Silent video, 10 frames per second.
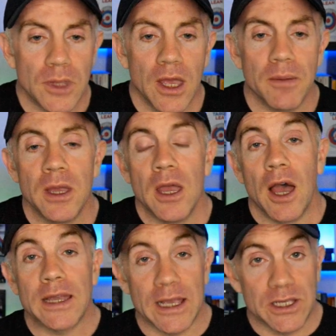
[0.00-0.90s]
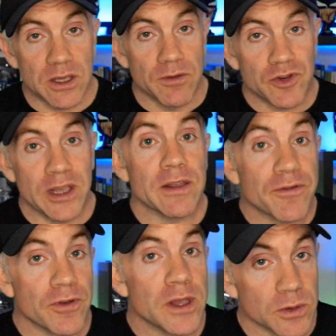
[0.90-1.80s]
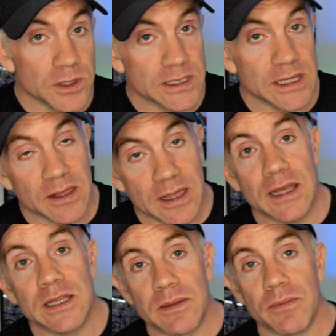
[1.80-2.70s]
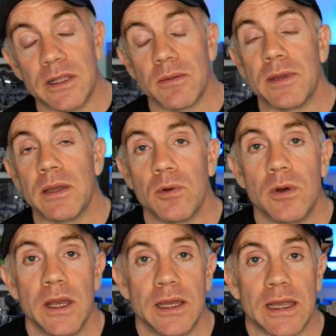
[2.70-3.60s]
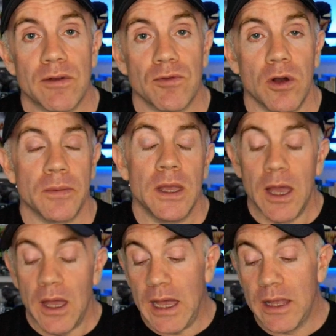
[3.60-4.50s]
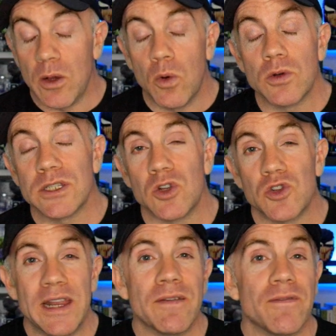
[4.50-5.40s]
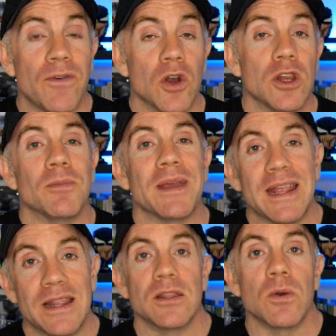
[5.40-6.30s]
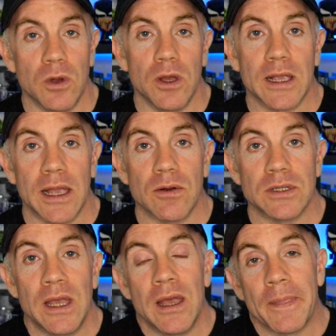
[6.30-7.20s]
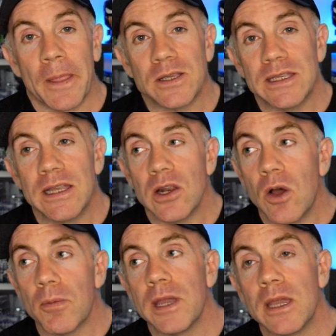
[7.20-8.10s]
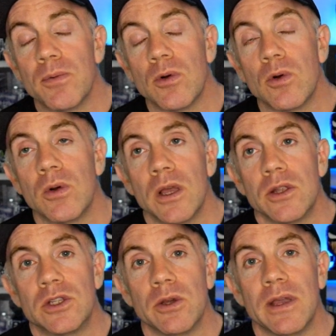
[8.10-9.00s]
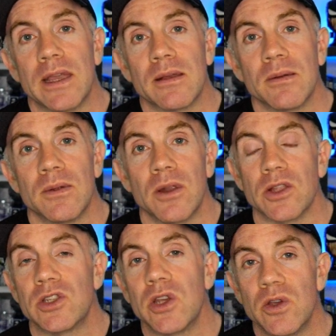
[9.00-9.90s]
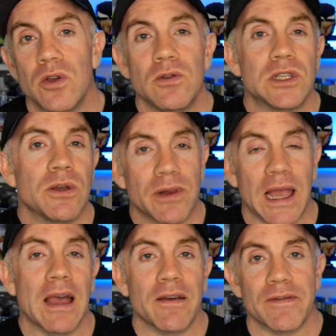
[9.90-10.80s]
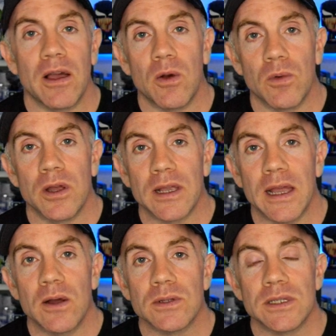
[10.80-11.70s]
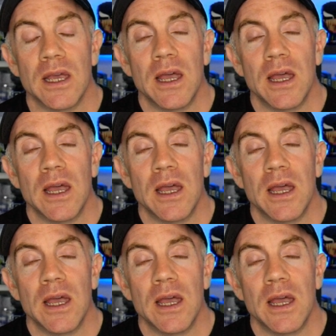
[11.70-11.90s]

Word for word: Um, okay, so training frequency, that is something that people get wrong. And also training volume in the workout. I see a lot of people doing like two, two and a half hour workouts.